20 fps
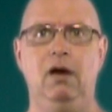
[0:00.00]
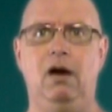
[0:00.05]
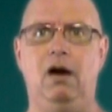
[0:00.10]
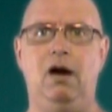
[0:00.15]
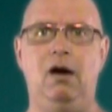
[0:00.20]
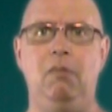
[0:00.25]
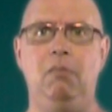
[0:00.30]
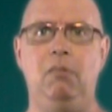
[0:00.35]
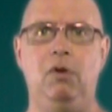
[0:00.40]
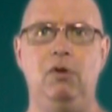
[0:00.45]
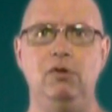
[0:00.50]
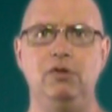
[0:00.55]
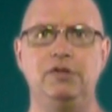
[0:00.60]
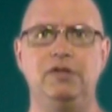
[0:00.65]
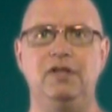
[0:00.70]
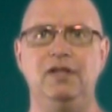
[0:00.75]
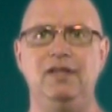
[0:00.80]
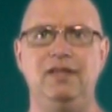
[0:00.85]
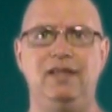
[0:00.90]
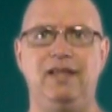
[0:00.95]

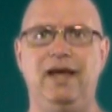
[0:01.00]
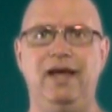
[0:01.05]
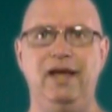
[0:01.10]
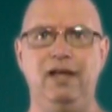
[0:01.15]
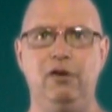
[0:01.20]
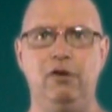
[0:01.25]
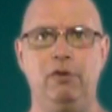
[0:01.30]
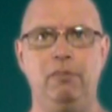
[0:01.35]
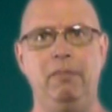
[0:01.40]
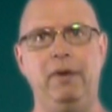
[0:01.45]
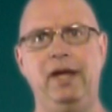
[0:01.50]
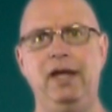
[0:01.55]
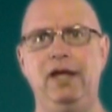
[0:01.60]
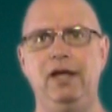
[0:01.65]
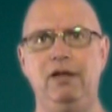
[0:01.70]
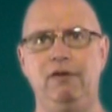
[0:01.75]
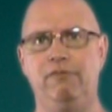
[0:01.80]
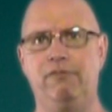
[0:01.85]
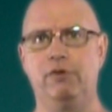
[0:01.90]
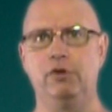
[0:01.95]
almost
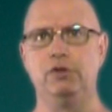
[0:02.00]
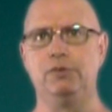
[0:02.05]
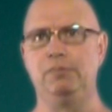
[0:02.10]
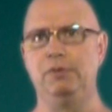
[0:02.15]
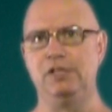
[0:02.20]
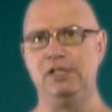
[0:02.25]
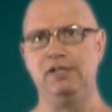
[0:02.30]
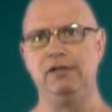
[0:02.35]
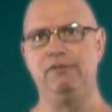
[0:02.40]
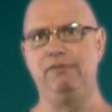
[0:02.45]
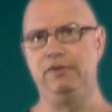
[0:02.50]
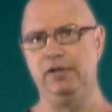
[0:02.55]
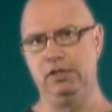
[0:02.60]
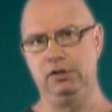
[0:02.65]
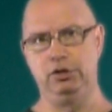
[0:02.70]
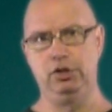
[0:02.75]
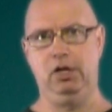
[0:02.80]
tailor-made for specific